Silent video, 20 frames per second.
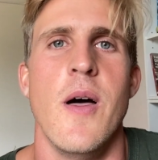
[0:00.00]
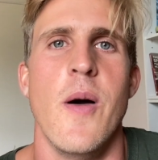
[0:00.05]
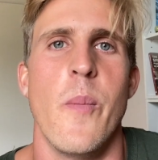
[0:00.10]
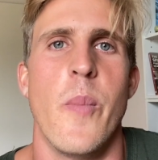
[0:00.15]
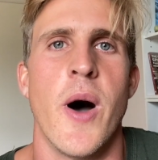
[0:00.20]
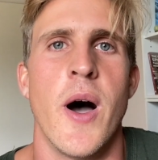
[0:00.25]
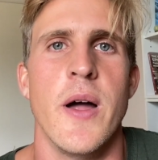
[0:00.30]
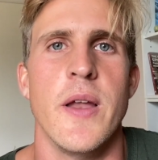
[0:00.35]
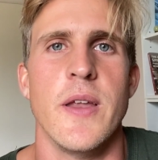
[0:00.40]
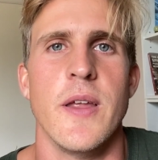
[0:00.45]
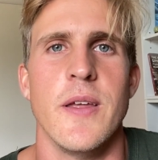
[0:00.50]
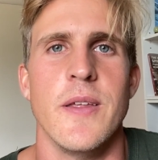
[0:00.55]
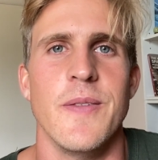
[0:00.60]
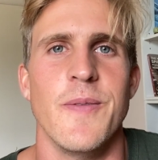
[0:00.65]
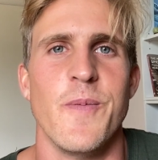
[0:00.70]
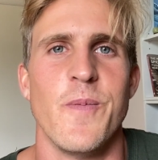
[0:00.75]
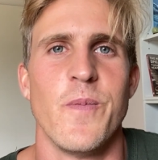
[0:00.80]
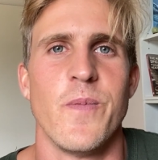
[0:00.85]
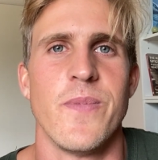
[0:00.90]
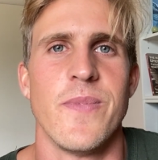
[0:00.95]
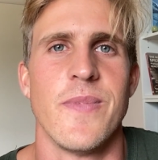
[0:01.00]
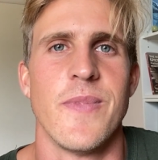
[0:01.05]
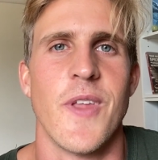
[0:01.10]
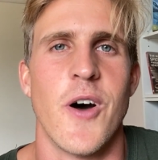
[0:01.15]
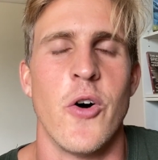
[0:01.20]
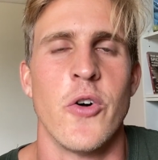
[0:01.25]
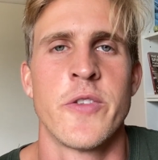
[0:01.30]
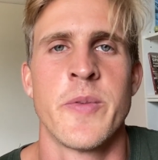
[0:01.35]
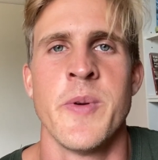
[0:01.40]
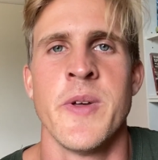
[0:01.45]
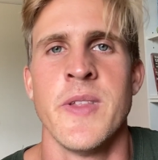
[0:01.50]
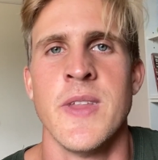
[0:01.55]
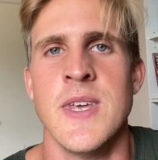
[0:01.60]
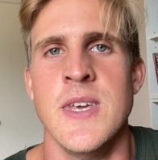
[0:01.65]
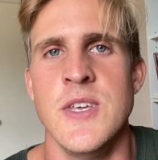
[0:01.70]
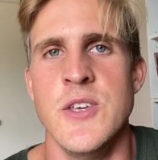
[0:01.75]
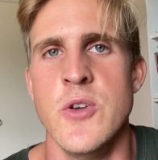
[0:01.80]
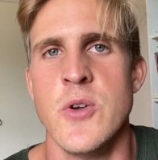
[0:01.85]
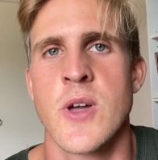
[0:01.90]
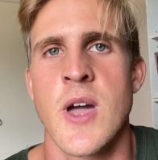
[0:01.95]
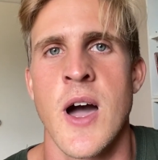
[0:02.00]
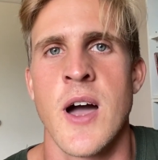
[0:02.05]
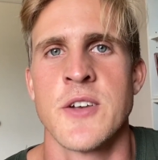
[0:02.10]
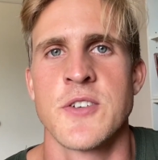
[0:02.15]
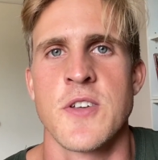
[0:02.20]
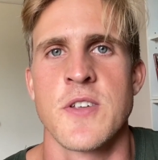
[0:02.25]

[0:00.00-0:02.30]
But ultimately you can't